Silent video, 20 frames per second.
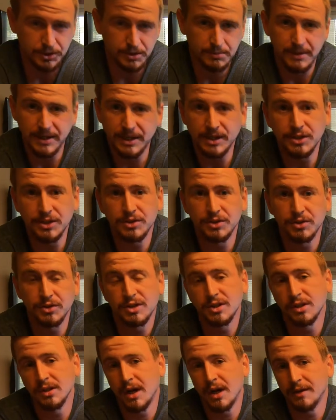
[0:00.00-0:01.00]
making sure there's
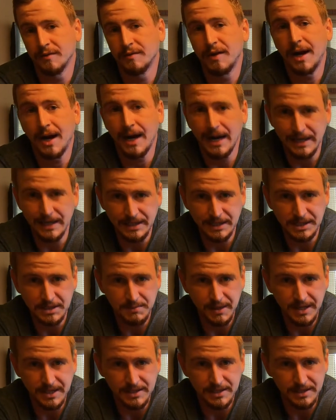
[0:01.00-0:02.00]
a lot of hiding
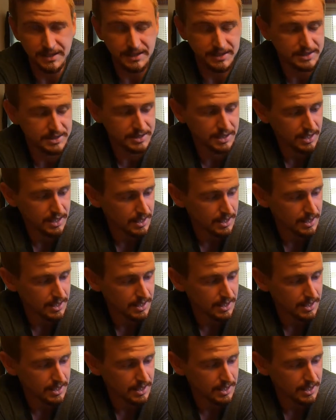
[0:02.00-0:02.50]
spaces.